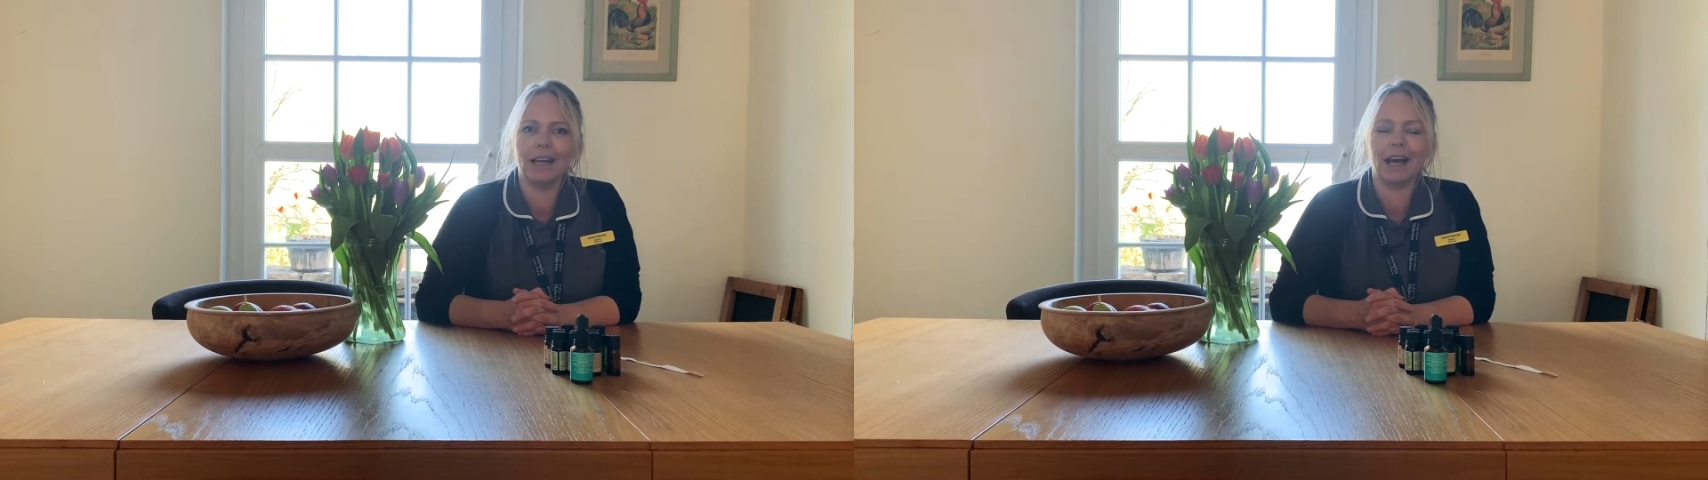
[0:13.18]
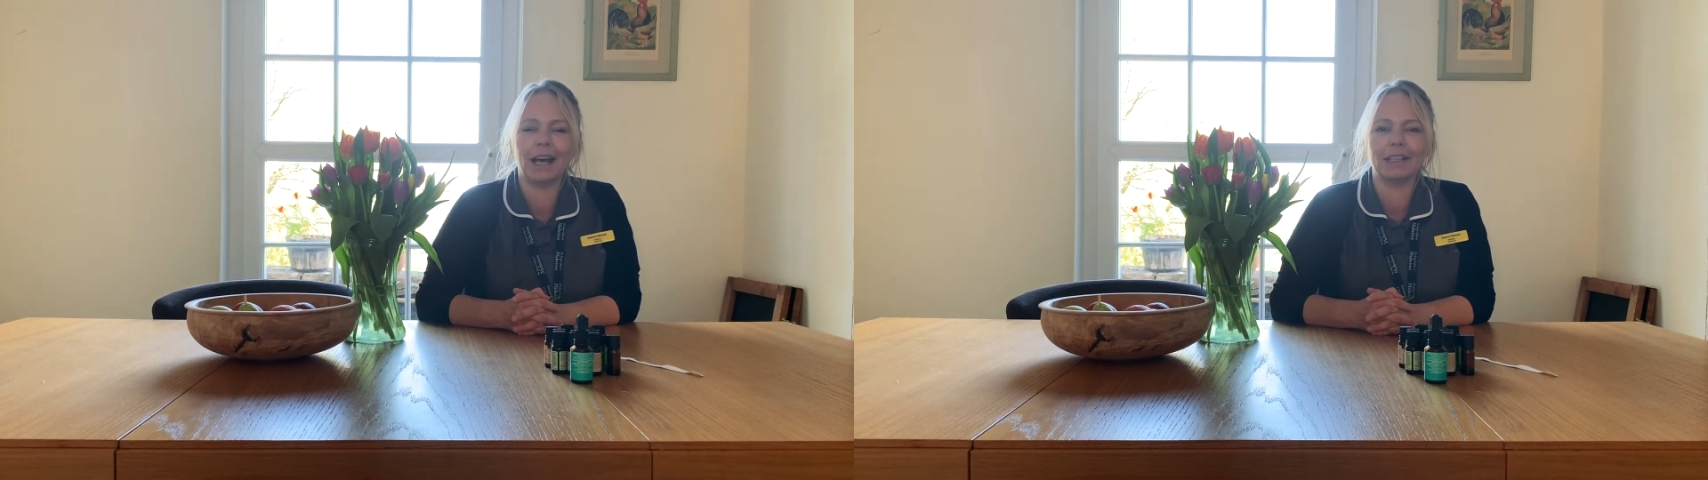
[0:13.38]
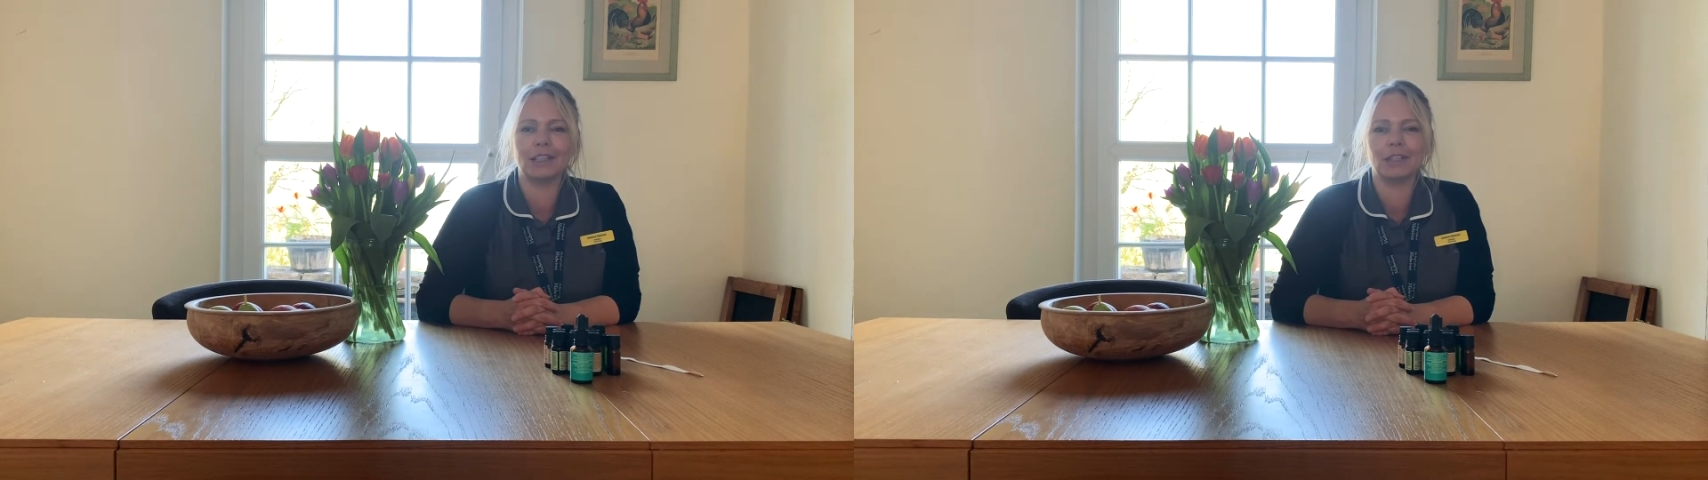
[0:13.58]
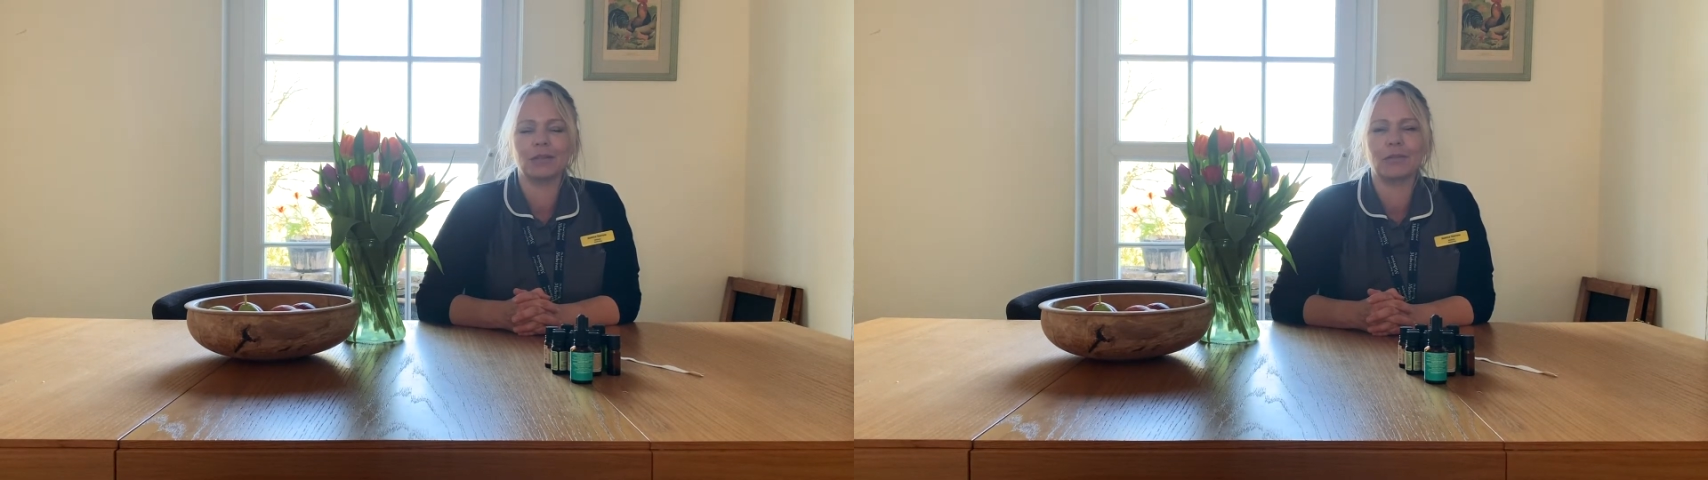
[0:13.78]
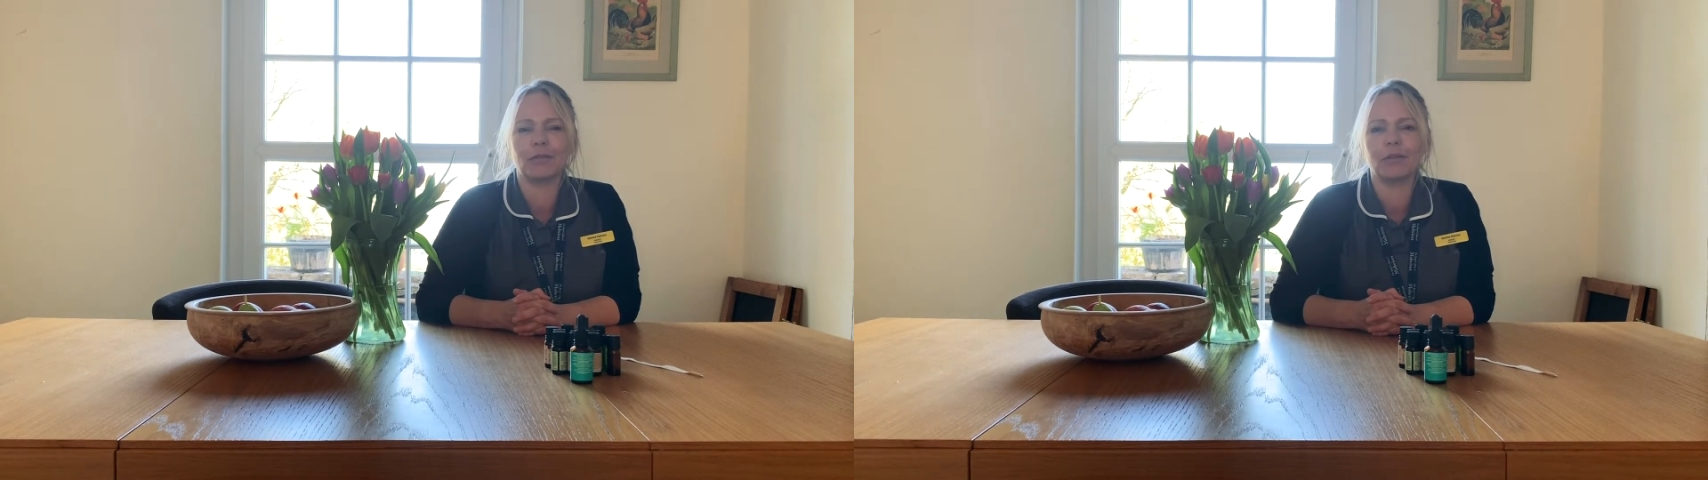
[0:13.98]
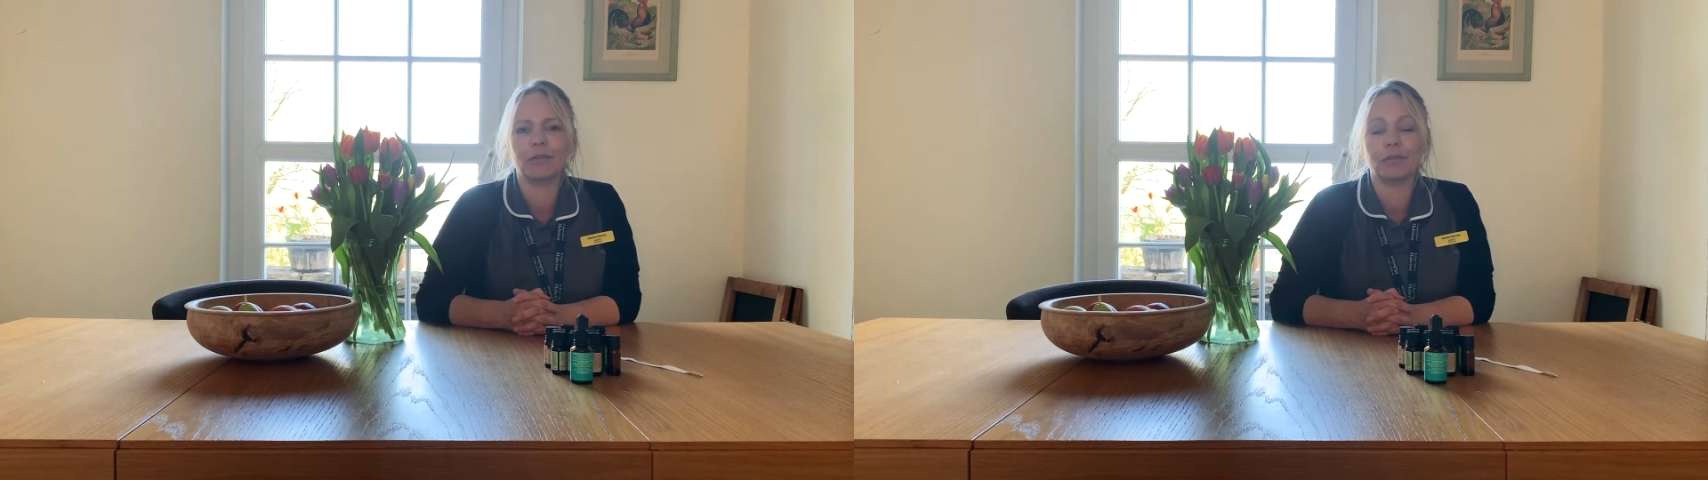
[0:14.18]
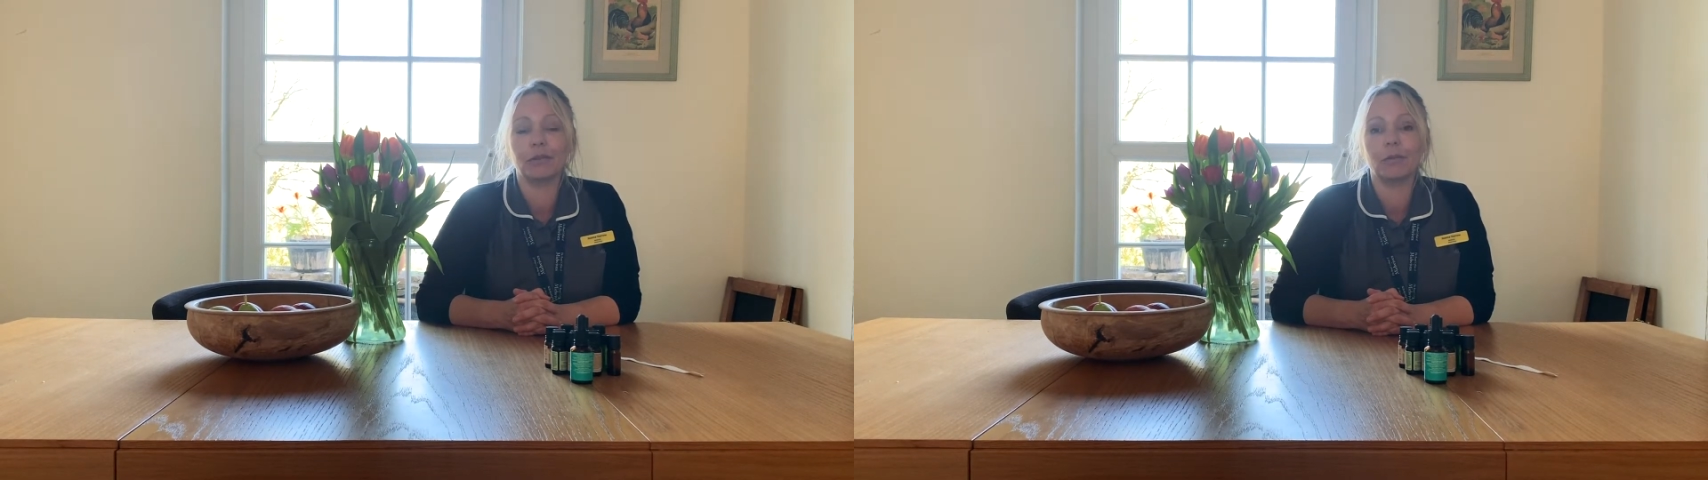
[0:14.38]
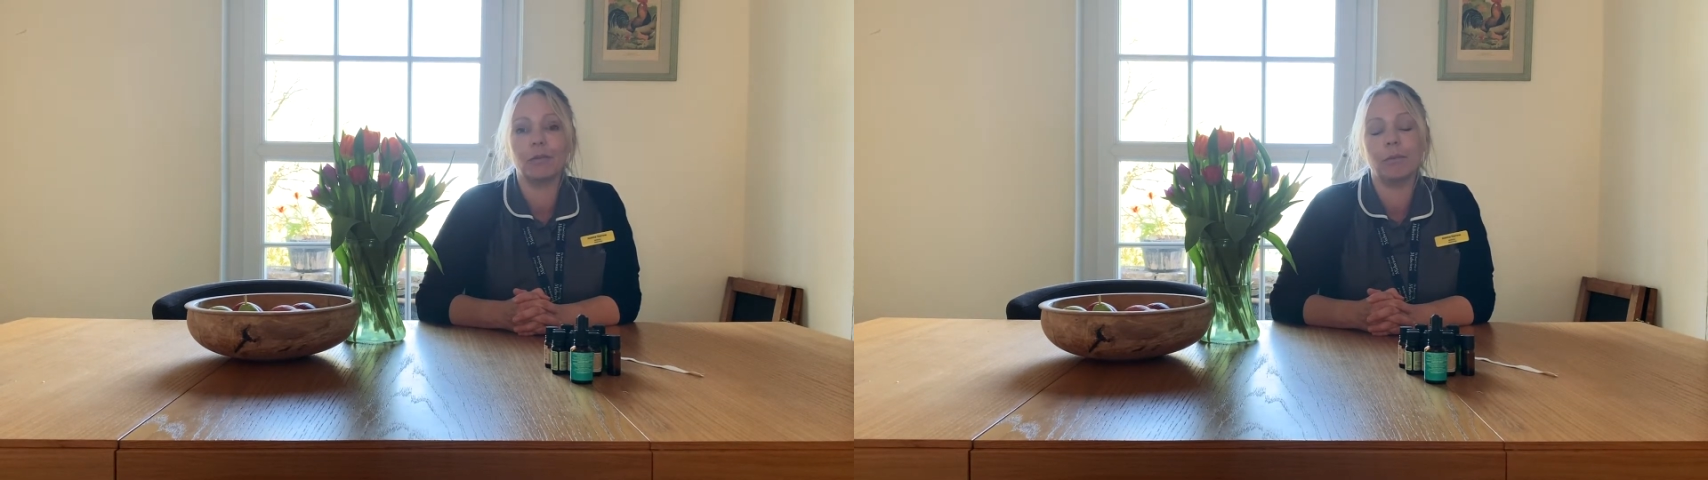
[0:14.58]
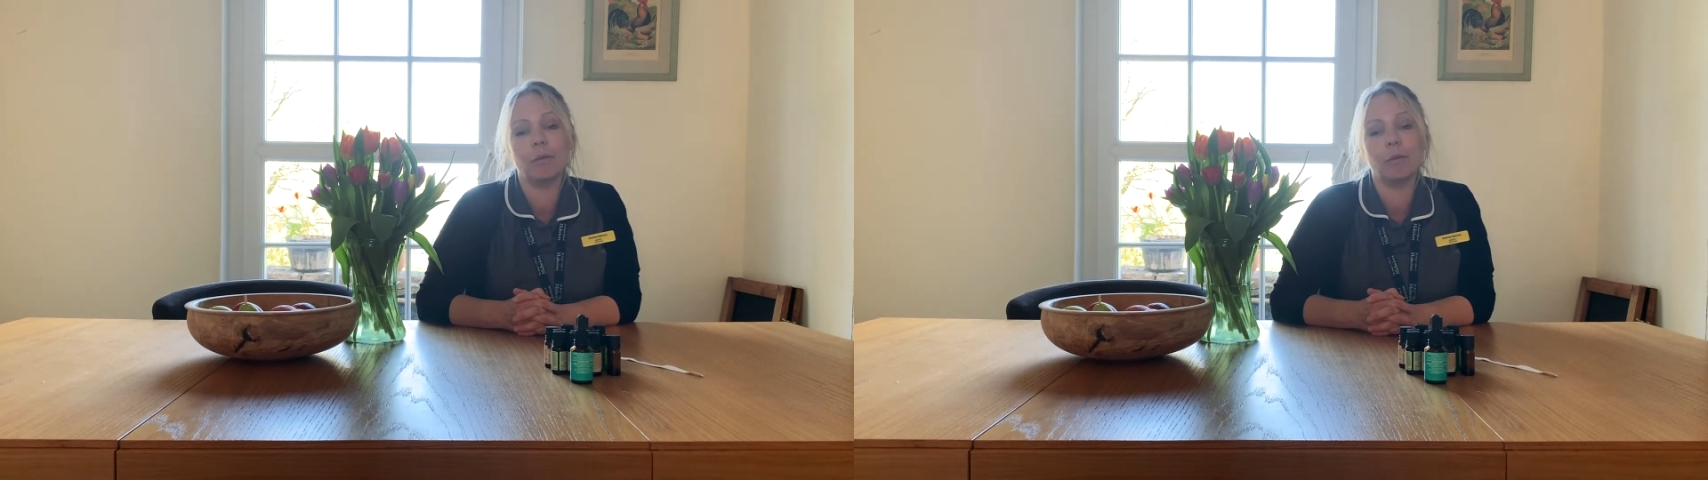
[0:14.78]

and just sort of run through